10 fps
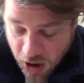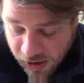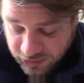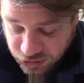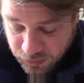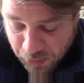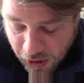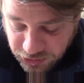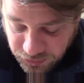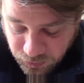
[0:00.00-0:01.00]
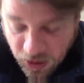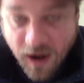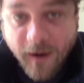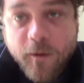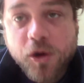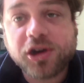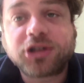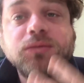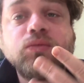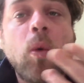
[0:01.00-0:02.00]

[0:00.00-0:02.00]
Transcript: at some point, how you can